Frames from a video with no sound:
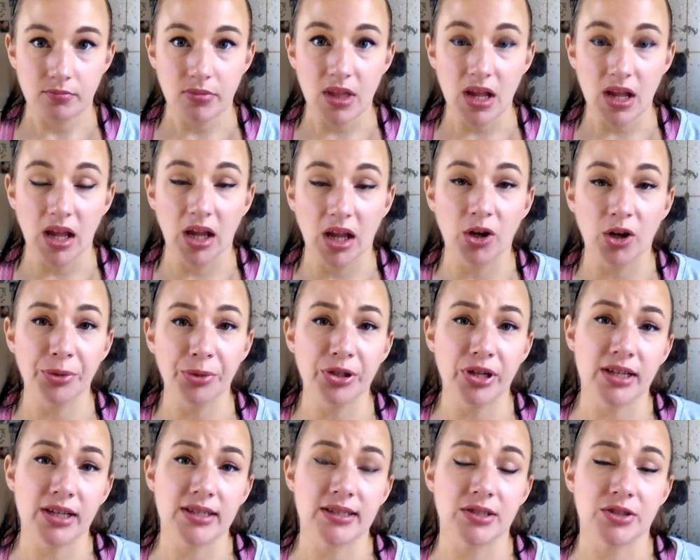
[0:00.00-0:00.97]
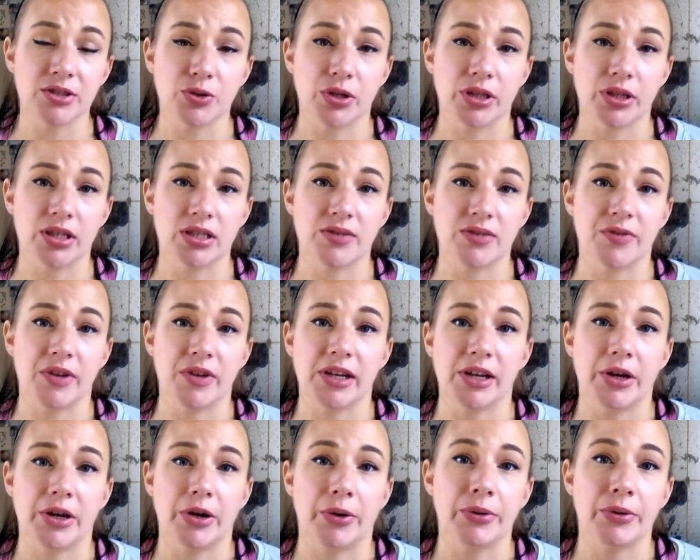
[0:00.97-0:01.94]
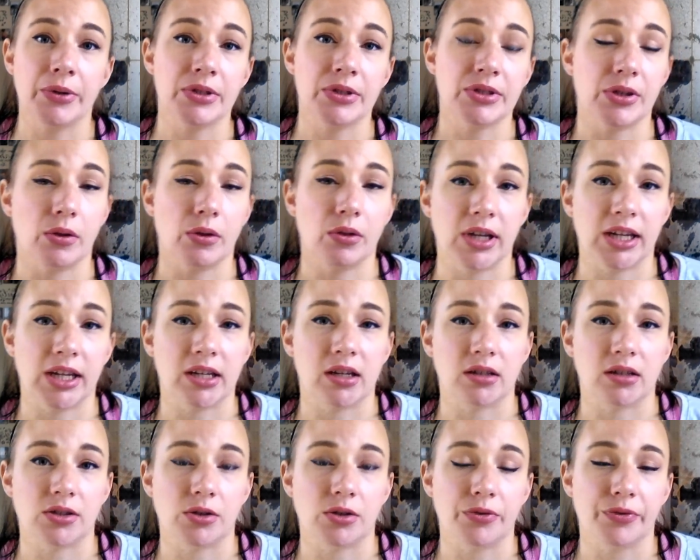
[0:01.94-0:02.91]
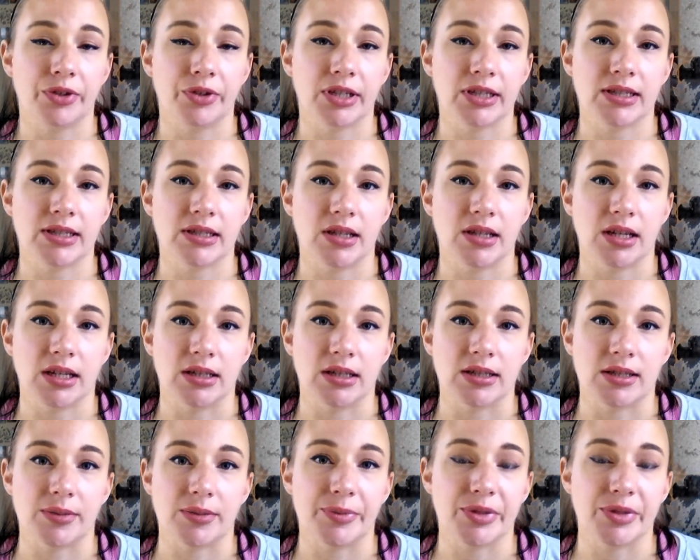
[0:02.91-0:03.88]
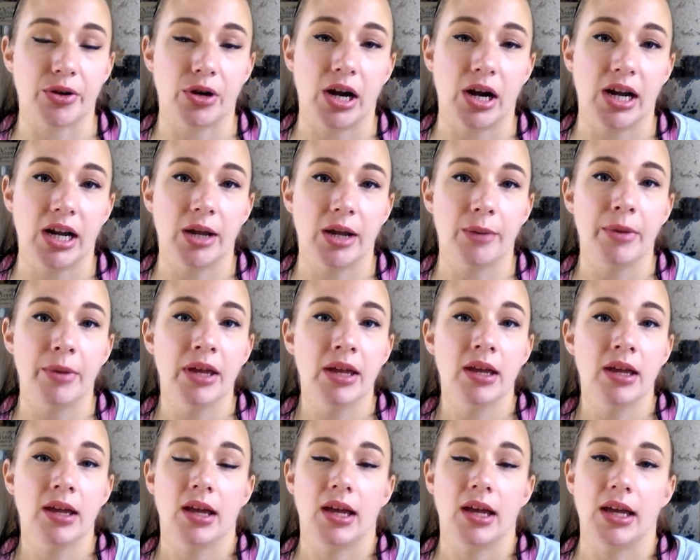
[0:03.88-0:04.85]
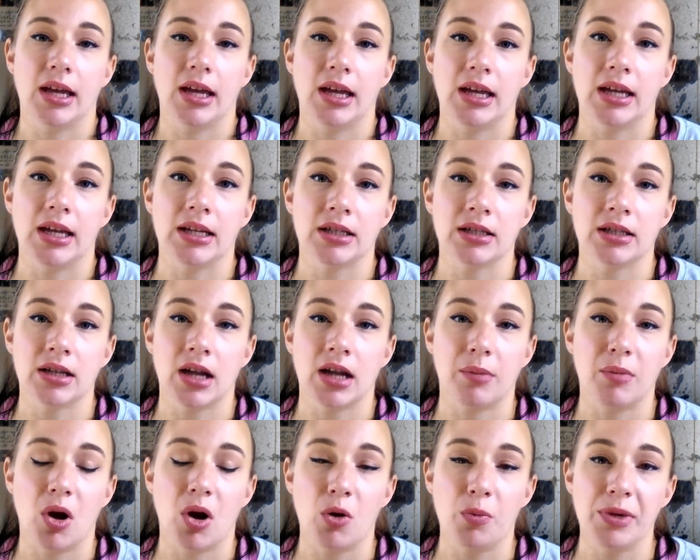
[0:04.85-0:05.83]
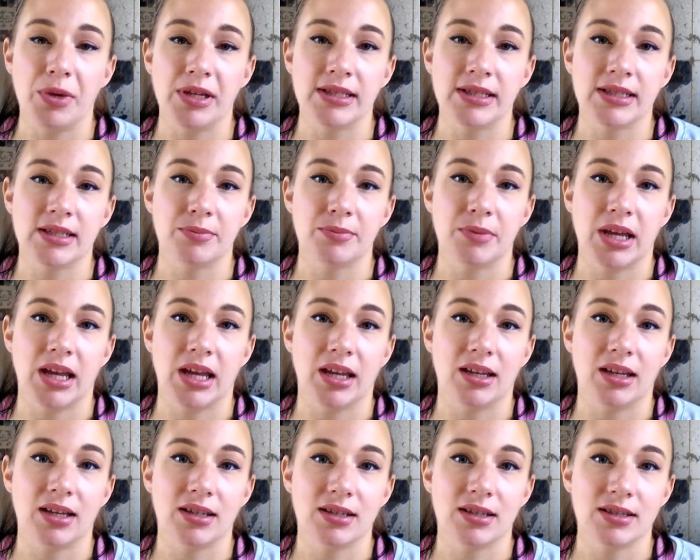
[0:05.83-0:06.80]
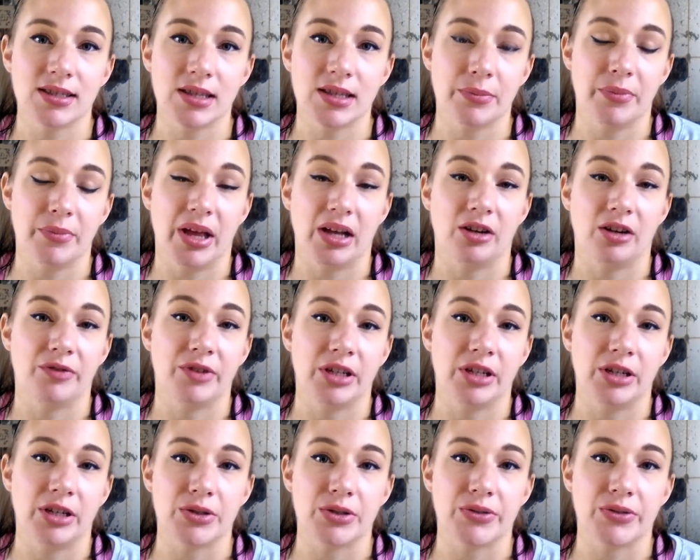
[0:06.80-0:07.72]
hope you guys enjoyed this video. Don't forget to like and subscribe, and I'm hoping to make some better videos for